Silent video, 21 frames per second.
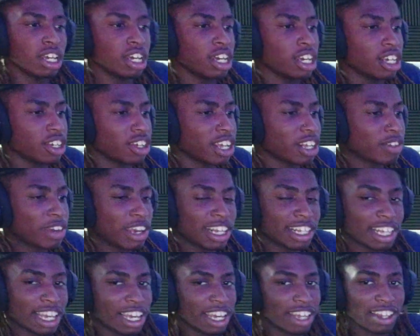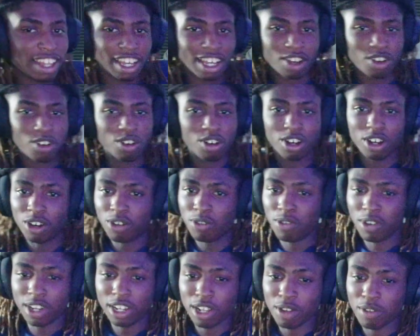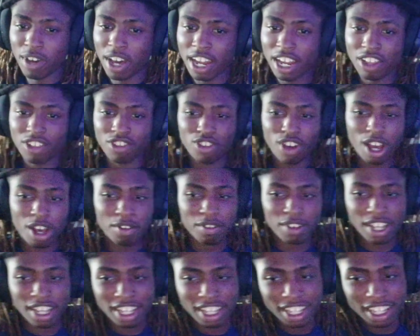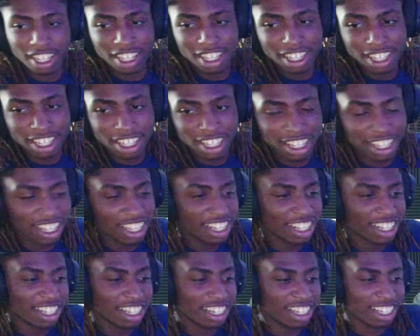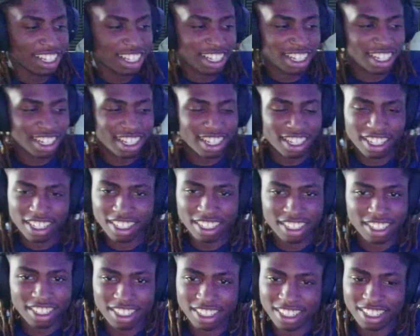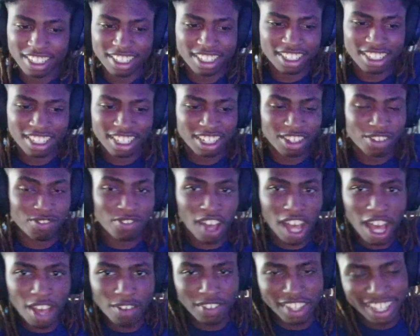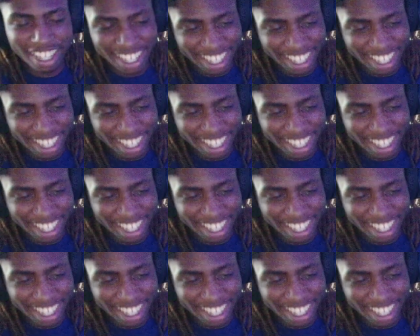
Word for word: So that's why he's saying like, oh, one of them gotta drop. Like these niggas surviving.